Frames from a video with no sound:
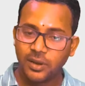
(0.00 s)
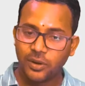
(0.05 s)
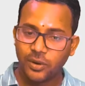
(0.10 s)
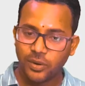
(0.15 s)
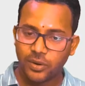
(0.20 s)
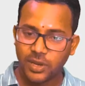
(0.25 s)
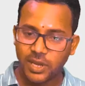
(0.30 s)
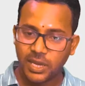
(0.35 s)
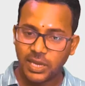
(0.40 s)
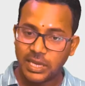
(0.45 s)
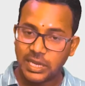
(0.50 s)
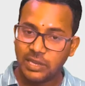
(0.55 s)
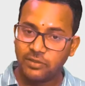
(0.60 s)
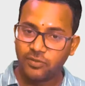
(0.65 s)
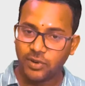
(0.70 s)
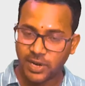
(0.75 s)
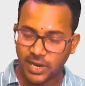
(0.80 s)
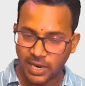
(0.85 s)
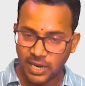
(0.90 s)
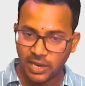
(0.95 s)
okay, E
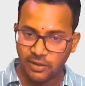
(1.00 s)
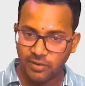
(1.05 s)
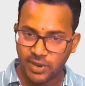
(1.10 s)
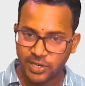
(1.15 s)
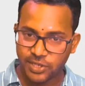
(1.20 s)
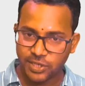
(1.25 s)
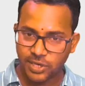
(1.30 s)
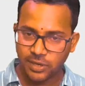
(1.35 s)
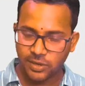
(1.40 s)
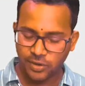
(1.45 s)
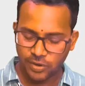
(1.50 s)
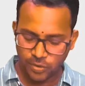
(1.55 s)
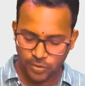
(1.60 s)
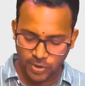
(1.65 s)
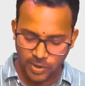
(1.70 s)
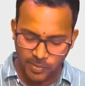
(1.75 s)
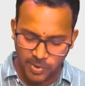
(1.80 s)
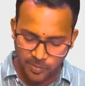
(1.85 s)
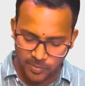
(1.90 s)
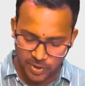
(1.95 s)
for elevation. You
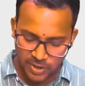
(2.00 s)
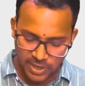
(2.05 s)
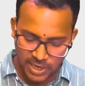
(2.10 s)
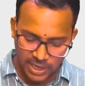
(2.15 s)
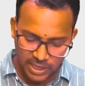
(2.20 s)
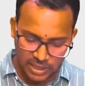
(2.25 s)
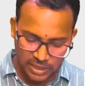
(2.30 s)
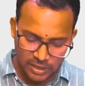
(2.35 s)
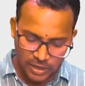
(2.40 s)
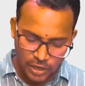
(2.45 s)
remember, right?